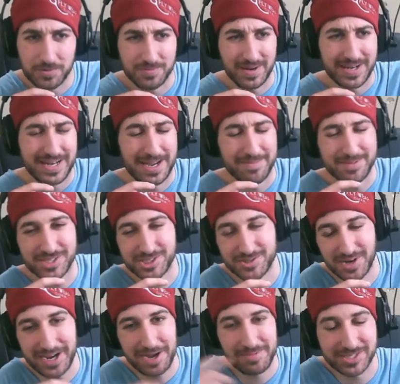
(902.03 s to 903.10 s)
my name is
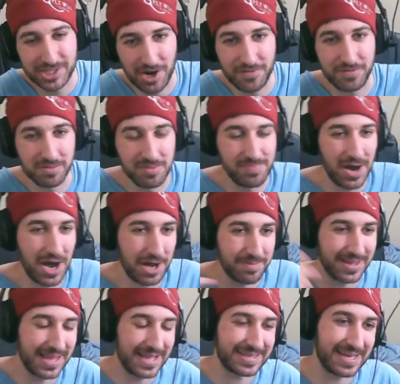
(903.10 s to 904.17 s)
Drake. I mean, start from the bottom. I
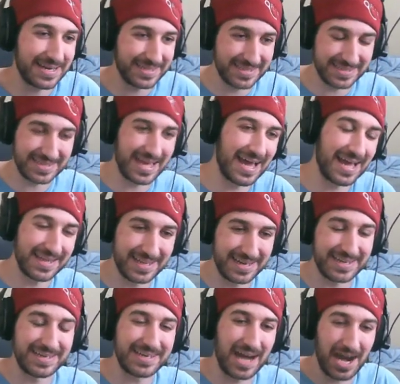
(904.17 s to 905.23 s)
like that he did that and that
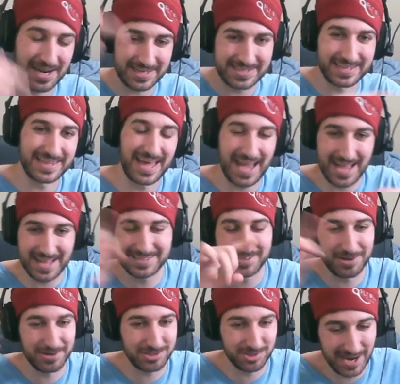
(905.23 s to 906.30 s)
he got into that.
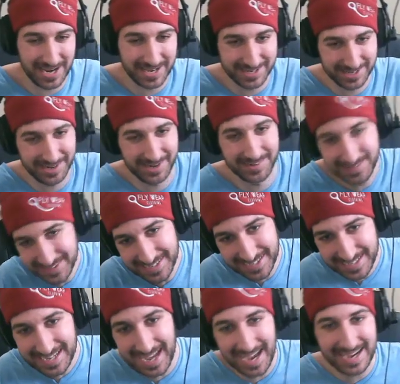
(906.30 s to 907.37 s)
So, Drake, you know.
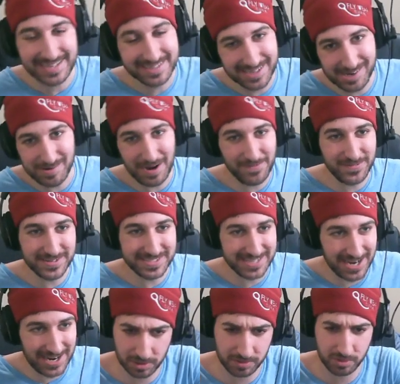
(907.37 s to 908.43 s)
Hey, good reference
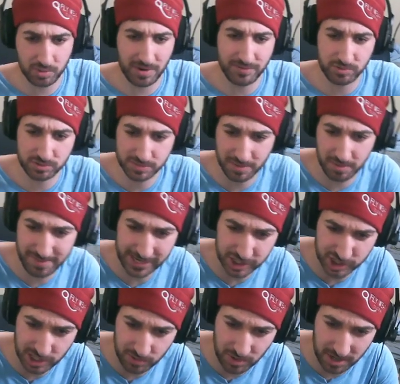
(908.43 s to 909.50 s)
there. Whoever was Omega
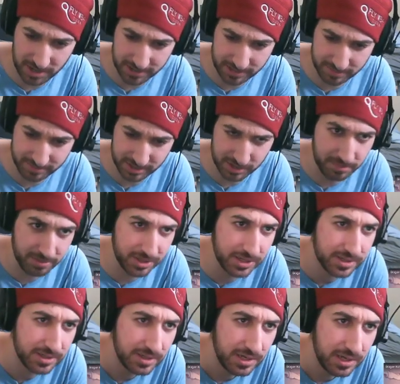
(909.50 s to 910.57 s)
Shenron. Uh, let me let me
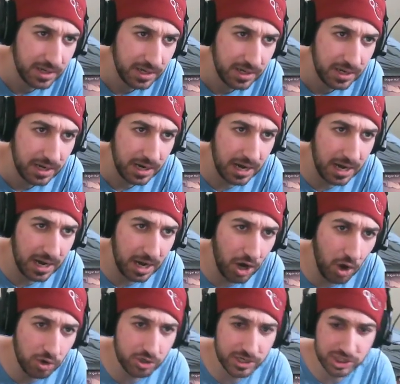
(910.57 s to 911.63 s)
look. Uh,
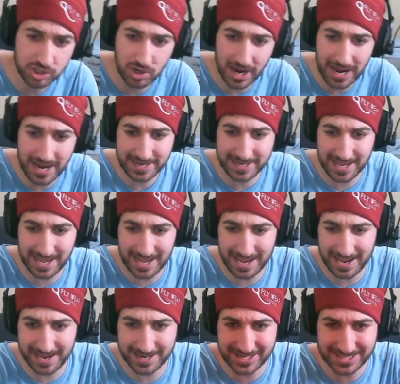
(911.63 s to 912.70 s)
oh, Chris Craig.
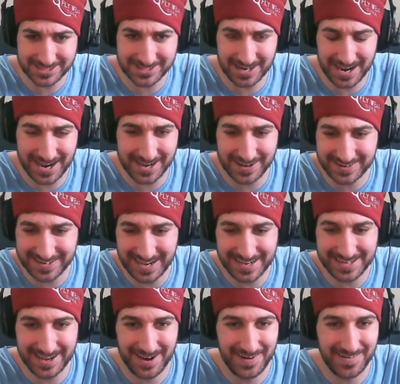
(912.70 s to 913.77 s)
Yay, Chris Craig. Okay,
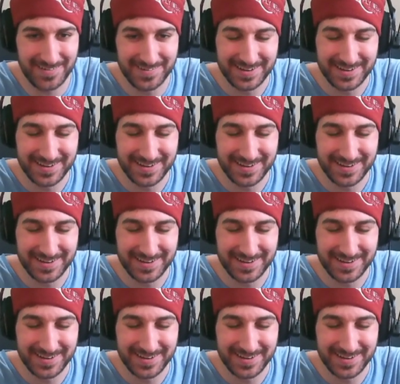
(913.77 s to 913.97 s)
yo.